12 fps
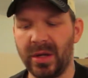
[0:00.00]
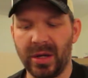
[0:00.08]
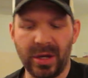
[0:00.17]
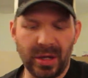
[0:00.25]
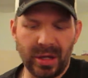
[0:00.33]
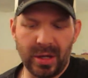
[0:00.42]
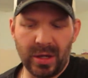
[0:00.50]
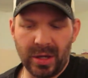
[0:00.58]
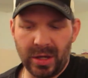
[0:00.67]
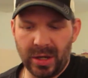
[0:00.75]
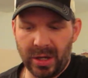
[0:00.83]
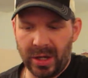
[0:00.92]

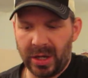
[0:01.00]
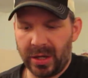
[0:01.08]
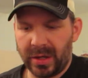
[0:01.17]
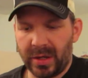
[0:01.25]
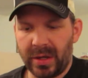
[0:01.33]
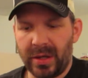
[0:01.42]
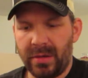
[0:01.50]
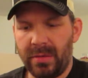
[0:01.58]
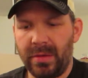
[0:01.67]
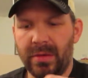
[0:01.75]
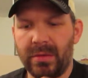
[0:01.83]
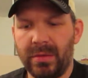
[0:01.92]

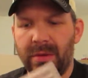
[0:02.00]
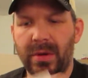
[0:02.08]
Nothing is said.